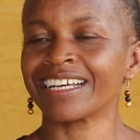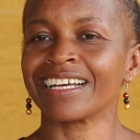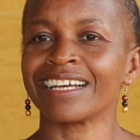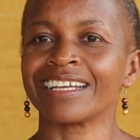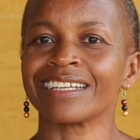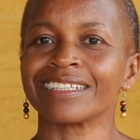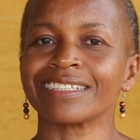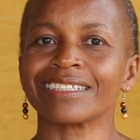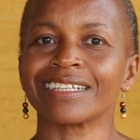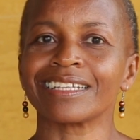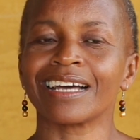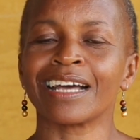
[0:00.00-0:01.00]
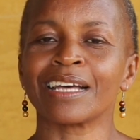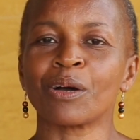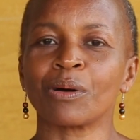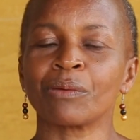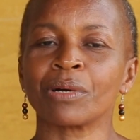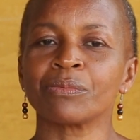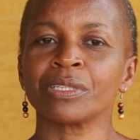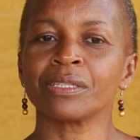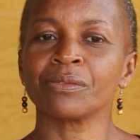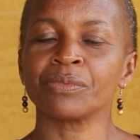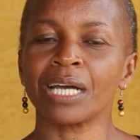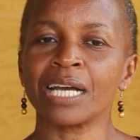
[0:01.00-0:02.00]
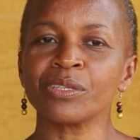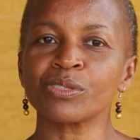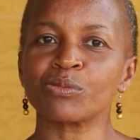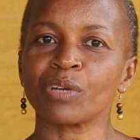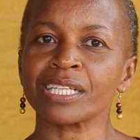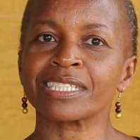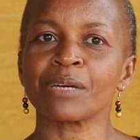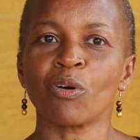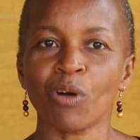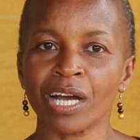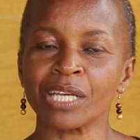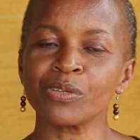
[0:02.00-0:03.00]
I used to ask them, why?